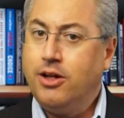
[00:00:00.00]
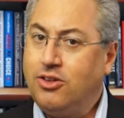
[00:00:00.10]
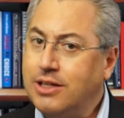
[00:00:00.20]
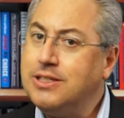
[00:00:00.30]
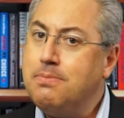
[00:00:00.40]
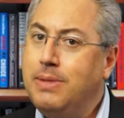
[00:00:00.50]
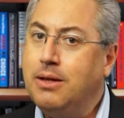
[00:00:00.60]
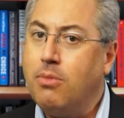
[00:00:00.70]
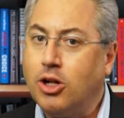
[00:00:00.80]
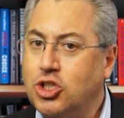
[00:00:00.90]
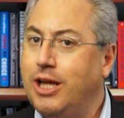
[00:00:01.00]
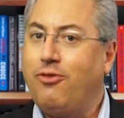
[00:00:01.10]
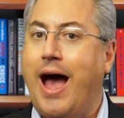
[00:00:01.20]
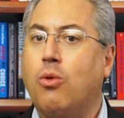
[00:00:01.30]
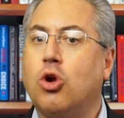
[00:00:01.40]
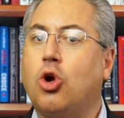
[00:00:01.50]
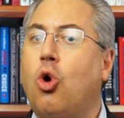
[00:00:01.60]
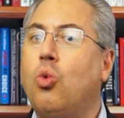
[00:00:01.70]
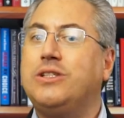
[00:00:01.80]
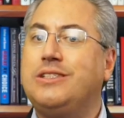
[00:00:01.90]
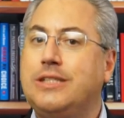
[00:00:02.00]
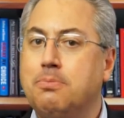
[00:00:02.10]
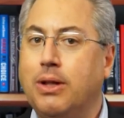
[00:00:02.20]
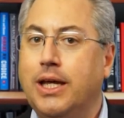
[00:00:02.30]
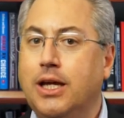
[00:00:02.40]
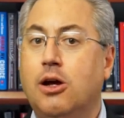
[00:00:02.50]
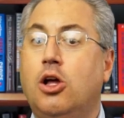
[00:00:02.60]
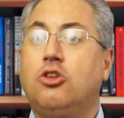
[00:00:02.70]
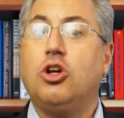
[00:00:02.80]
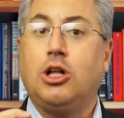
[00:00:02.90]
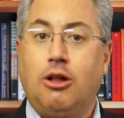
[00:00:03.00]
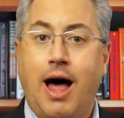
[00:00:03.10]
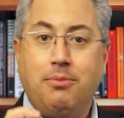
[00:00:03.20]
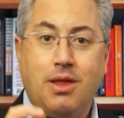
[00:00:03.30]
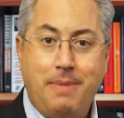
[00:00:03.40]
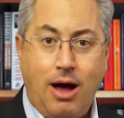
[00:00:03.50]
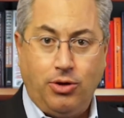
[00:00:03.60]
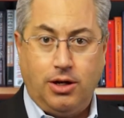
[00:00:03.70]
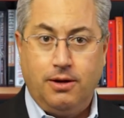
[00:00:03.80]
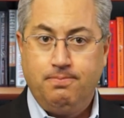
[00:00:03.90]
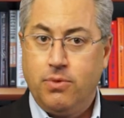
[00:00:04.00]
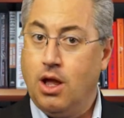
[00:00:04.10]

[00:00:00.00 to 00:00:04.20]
doesn't mean much if our goal was simply to climb the mountain.